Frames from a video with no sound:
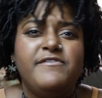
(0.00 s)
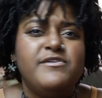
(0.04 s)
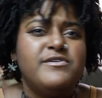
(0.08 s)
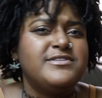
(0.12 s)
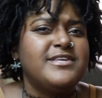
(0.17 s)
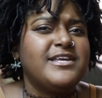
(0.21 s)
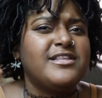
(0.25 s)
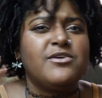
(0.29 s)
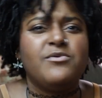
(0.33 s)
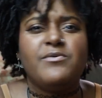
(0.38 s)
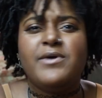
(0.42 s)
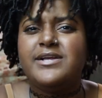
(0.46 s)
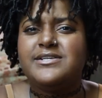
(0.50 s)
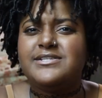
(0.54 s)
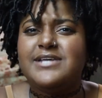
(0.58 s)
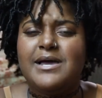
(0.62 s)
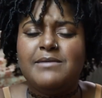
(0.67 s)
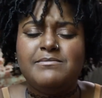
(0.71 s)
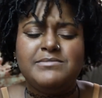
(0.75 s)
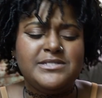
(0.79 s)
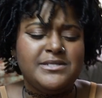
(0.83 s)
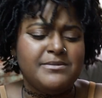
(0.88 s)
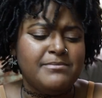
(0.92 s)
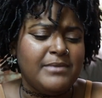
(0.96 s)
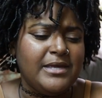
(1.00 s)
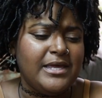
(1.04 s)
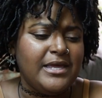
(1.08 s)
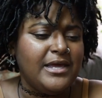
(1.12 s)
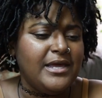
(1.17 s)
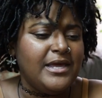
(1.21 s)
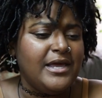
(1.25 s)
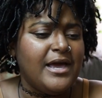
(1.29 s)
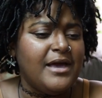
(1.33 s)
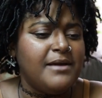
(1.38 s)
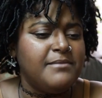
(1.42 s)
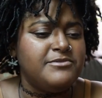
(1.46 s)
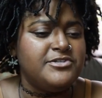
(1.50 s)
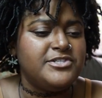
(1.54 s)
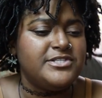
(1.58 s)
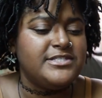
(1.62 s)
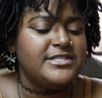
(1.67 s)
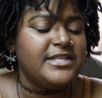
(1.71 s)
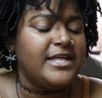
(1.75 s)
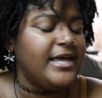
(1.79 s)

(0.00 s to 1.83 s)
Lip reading: feels like the right time to me, I'm just